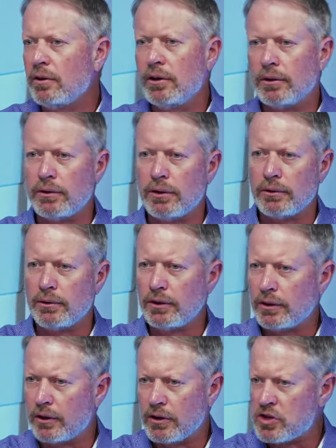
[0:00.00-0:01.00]

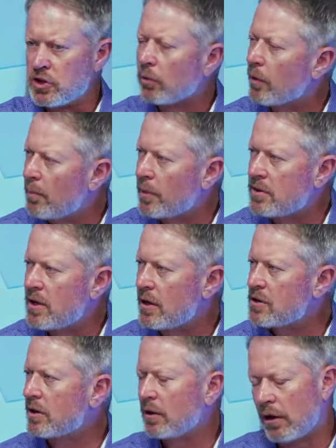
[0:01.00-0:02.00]
it's your
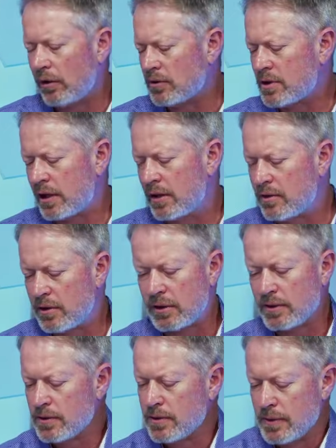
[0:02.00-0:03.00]
reputation, all those kind of
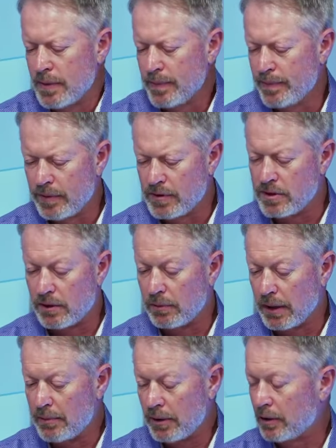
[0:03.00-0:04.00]
things. So,
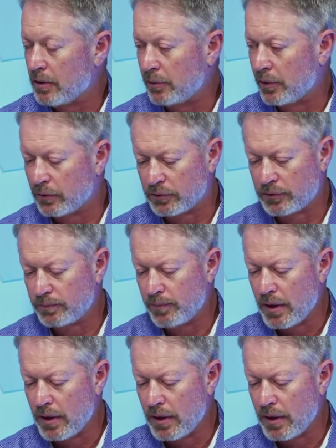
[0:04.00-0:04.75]
I mean, kudos.